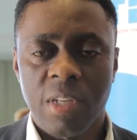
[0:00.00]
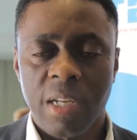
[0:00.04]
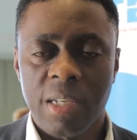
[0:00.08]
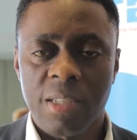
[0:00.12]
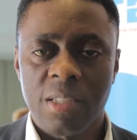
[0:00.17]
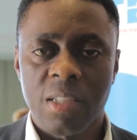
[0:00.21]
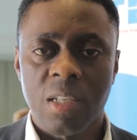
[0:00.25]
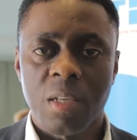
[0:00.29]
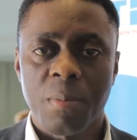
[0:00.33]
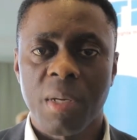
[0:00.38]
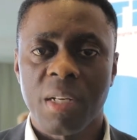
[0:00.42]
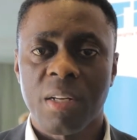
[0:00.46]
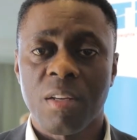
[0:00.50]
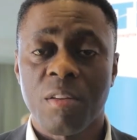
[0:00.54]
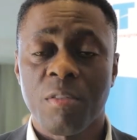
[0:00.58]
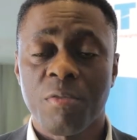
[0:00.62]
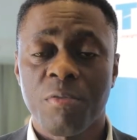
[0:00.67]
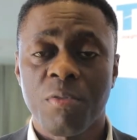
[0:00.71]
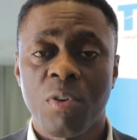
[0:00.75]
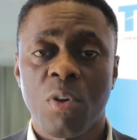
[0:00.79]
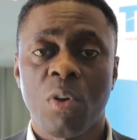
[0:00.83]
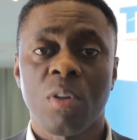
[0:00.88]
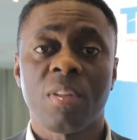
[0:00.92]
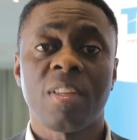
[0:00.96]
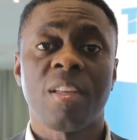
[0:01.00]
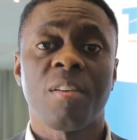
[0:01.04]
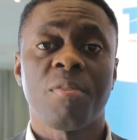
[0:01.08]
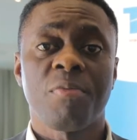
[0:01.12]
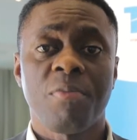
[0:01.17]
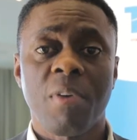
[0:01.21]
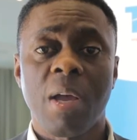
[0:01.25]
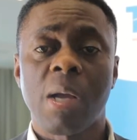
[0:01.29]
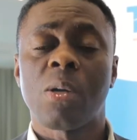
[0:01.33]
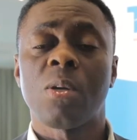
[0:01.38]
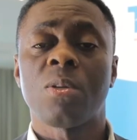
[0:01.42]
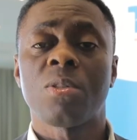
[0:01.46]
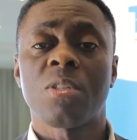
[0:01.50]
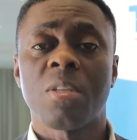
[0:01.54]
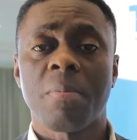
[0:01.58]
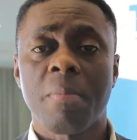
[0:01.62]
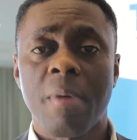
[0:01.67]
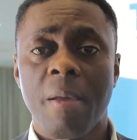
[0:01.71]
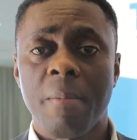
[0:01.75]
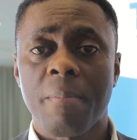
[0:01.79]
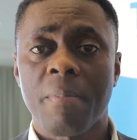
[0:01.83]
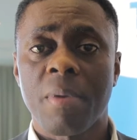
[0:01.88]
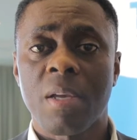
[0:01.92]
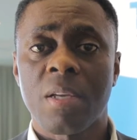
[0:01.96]
I see many other faculty
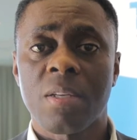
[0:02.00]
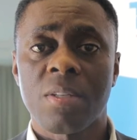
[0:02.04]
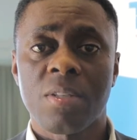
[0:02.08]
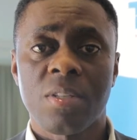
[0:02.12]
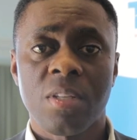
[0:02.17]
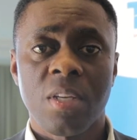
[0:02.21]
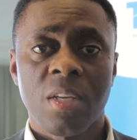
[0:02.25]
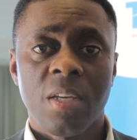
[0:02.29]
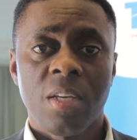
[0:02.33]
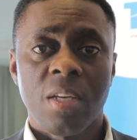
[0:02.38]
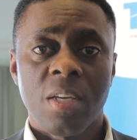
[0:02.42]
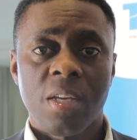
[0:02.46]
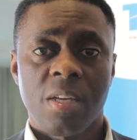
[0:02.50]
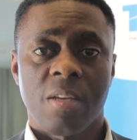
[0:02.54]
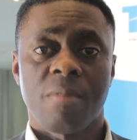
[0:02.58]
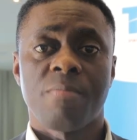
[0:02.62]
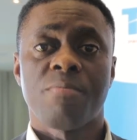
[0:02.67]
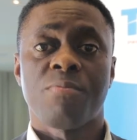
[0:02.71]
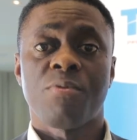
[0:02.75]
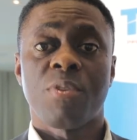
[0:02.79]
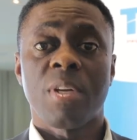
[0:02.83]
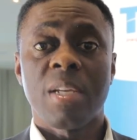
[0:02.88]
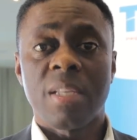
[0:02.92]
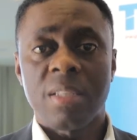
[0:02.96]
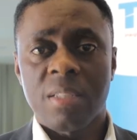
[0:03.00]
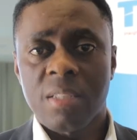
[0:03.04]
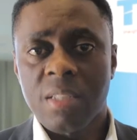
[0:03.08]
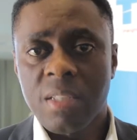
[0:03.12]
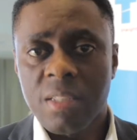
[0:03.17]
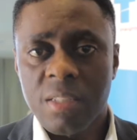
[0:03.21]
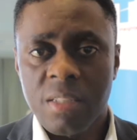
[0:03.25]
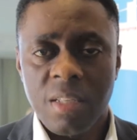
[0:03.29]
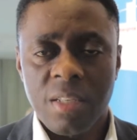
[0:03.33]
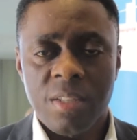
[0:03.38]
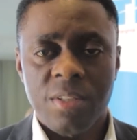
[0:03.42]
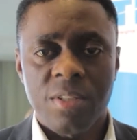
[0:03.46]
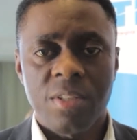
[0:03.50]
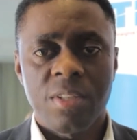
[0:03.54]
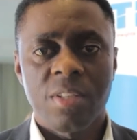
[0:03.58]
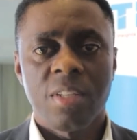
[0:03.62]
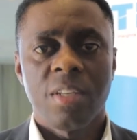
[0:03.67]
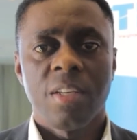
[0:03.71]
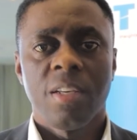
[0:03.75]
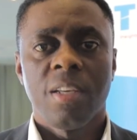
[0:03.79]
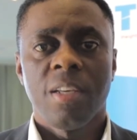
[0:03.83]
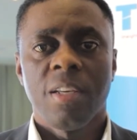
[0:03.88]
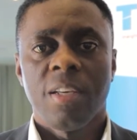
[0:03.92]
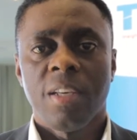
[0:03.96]
members embracing this,
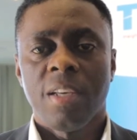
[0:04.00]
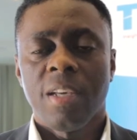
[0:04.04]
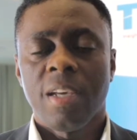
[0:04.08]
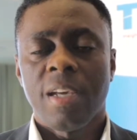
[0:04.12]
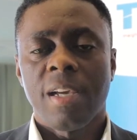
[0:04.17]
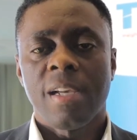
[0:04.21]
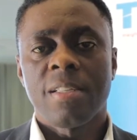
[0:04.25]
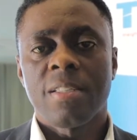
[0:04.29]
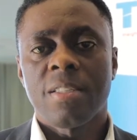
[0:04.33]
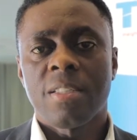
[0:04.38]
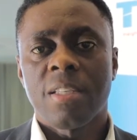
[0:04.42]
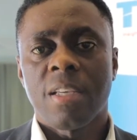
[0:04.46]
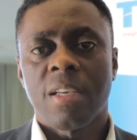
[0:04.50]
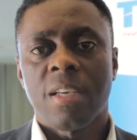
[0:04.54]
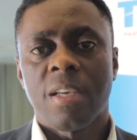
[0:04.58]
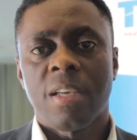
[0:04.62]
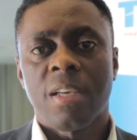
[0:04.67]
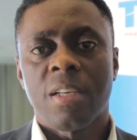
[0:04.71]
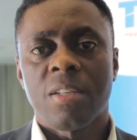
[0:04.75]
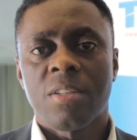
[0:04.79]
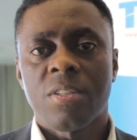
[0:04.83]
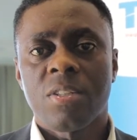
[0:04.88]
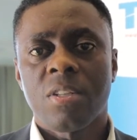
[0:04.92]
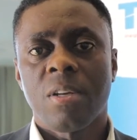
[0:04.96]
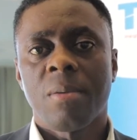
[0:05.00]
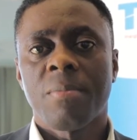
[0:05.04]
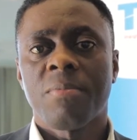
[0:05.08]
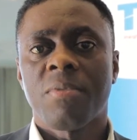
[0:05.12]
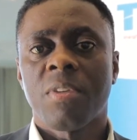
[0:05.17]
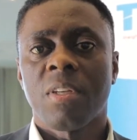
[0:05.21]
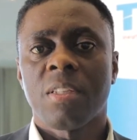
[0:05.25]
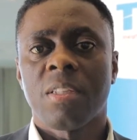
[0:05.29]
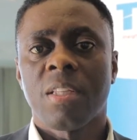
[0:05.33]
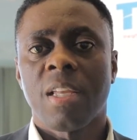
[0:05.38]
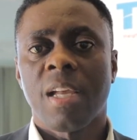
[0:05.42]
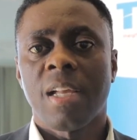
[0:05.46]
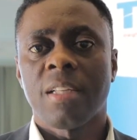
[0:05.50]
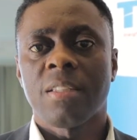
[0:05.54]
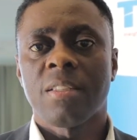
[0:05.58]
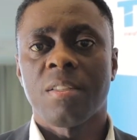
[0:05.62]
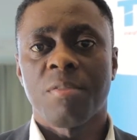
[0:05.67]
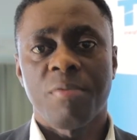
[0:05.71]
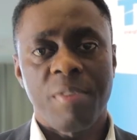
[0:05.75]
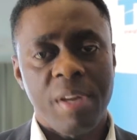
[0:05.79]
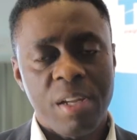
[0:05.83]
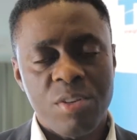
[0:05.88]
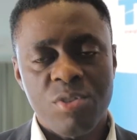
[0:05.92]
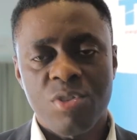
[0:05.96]
and it's something that
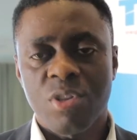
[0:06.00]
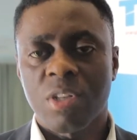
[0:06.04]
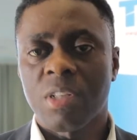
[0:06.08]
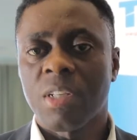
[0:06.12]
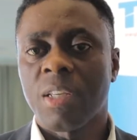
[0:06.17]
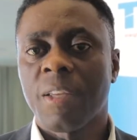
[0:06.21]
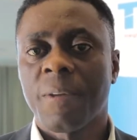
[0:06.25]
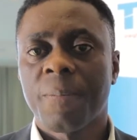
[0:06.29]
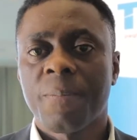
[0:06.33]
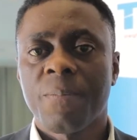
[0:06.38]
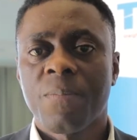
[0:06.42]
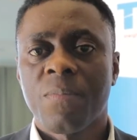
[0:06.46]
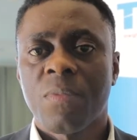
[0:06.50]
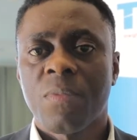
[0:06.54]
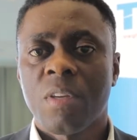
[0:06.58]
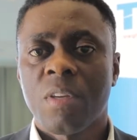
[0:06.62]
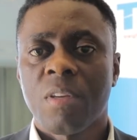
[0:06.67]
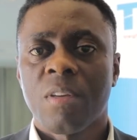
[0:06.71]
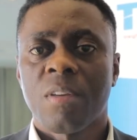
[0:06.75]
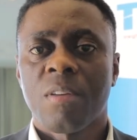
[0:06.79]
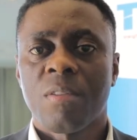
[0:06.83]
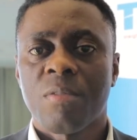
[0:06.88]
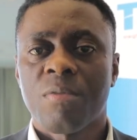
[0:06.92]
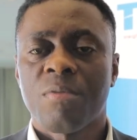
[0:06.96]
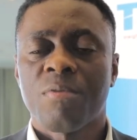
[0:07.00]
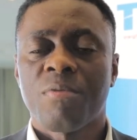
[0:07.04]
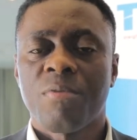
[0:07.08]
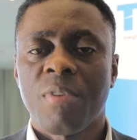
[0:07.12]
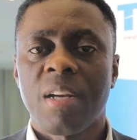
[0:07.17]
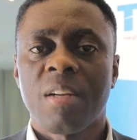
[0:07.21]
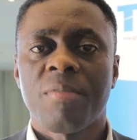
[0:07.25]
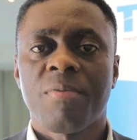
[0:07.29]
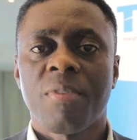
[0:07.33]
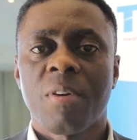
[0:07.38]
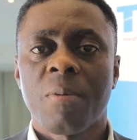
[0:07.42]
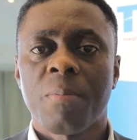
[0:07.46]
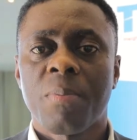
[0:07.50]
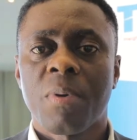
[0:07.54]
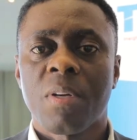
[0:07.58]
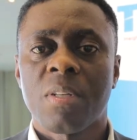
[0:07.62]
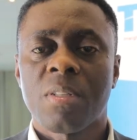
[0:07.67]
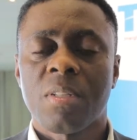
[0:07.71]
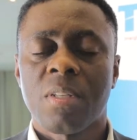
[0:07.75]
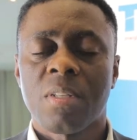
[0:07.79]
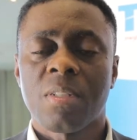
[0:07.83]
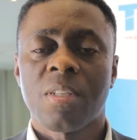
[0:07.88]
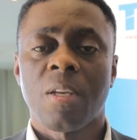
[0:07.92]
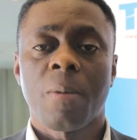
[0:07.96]
eventually relevant
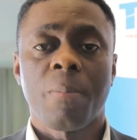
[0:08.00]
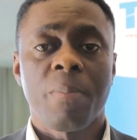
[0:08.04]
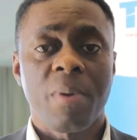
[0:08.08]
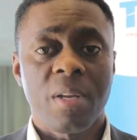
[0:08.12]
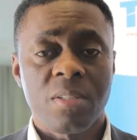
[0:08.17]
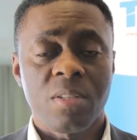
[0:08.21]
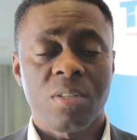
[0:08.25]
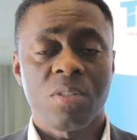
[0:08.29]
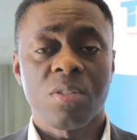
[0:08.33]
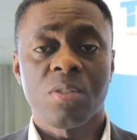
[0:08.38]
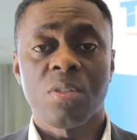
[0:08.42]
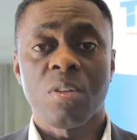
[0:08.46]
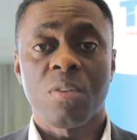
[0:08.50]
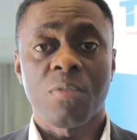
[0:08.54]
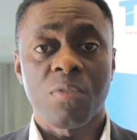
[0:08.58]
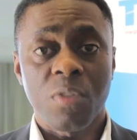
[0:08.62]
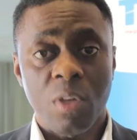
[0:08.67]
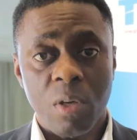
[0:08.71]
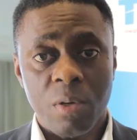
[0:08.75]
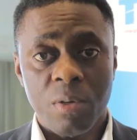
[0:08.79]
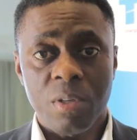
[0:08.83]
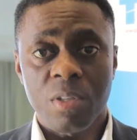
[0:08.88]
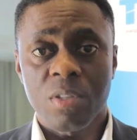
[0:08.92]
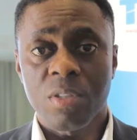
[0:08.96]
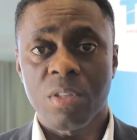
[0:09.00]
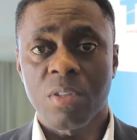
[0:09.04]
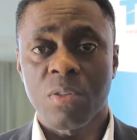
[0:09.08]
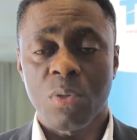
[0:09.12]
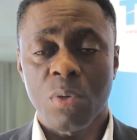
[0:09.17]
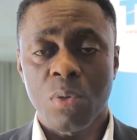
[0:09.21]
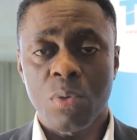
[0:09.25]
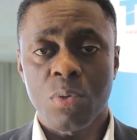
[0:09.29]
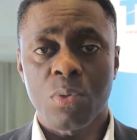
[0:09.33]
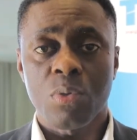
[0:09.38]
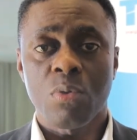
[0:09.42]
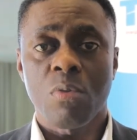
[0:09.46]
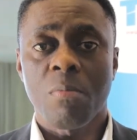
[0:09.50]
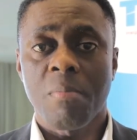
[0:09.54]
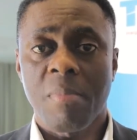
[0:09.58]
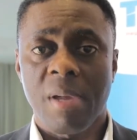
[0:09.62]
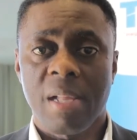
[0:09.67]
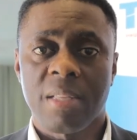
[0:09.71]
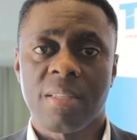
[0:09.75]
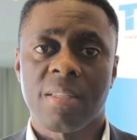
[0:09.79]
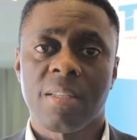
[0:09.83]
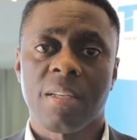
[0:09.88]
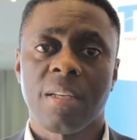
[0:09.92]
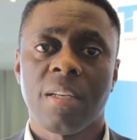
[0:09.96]
persons, our persons in authority, those who
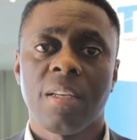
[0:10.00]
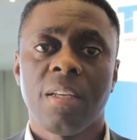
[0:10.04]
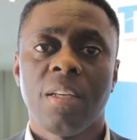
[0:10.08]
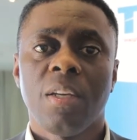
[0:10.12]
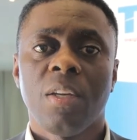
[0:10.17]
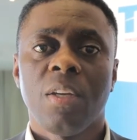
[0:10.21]
matter,